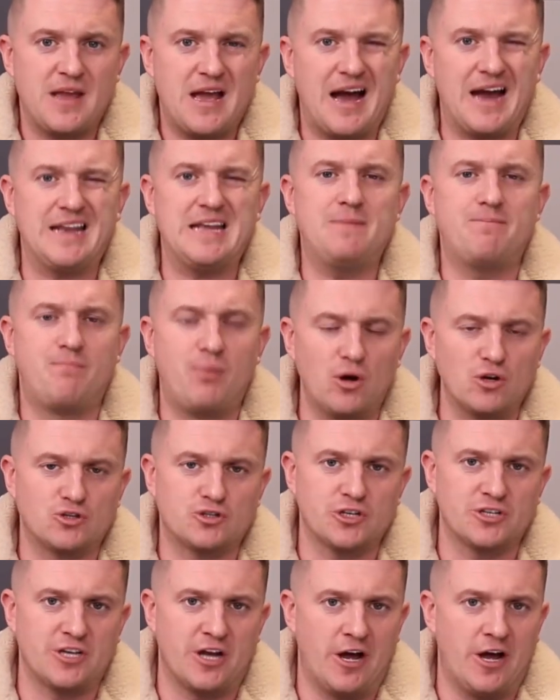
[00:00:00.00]
and he
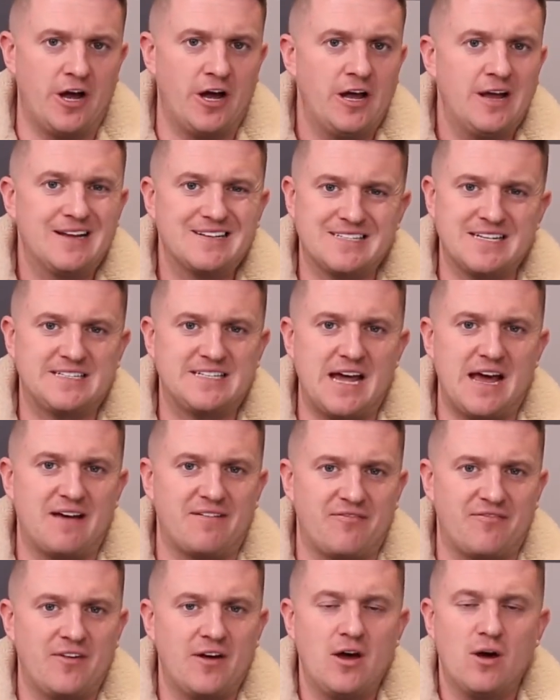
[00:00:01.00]
butchered her to
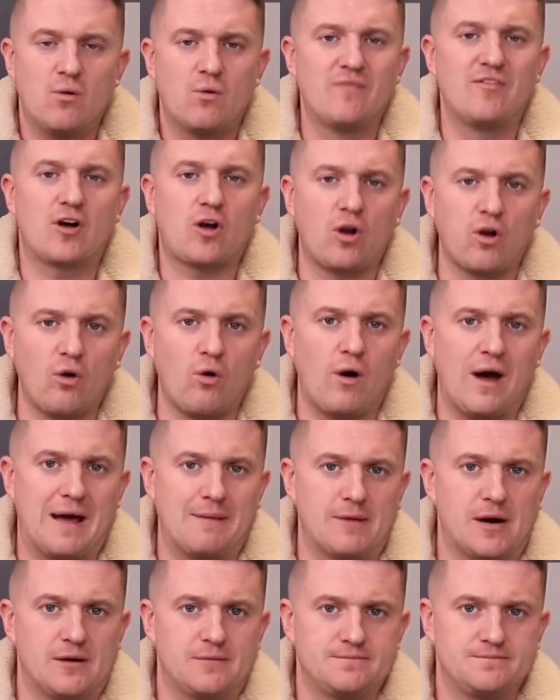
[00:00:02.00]
death with a claw
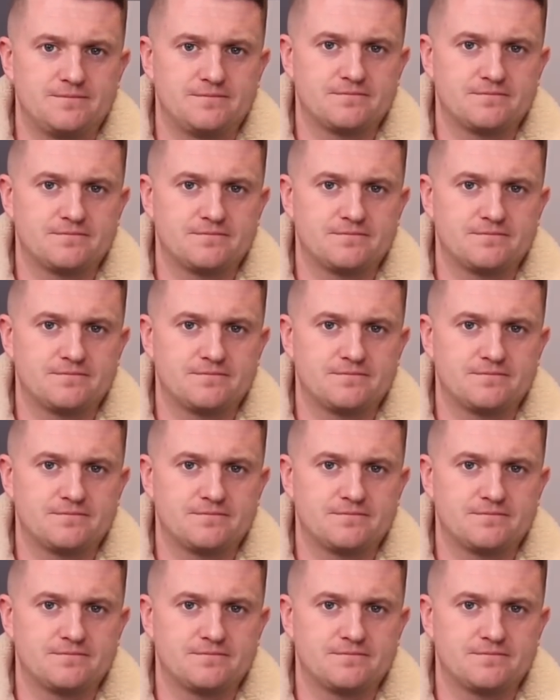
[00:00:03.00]
hammer.